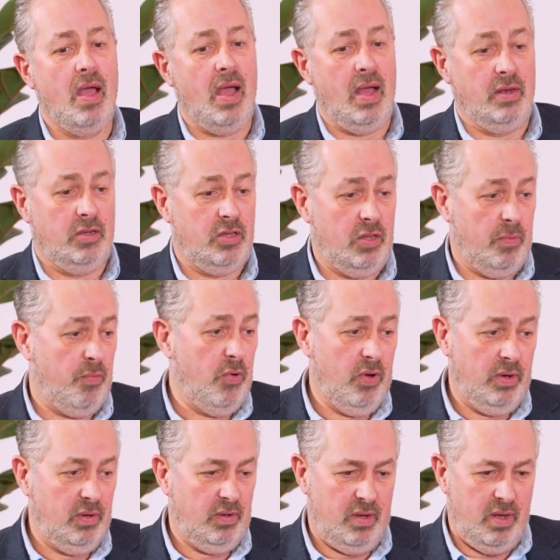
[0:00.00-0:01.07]
And to the
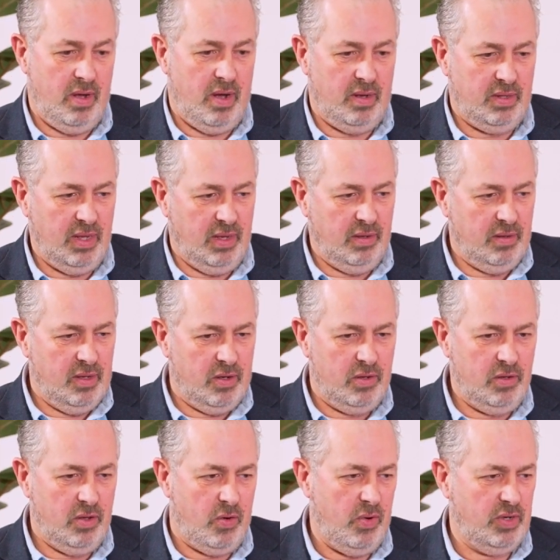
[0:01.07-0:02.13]
point that I think the
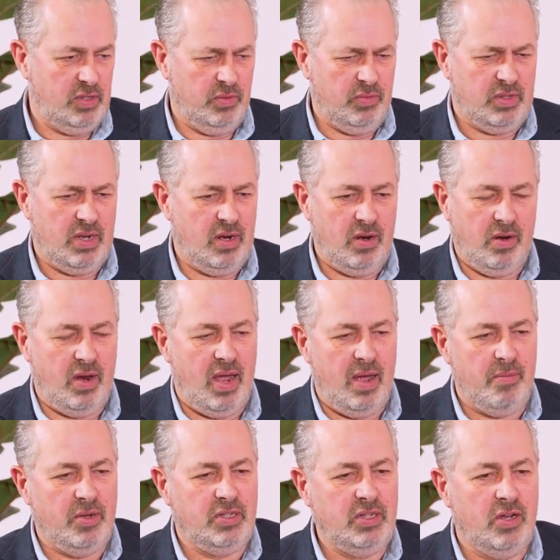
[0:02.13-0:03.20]
question was, I don't know how
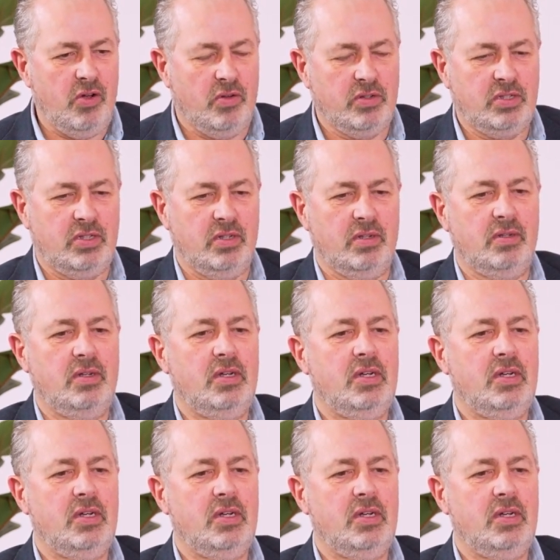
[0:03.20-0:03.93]
much it costs to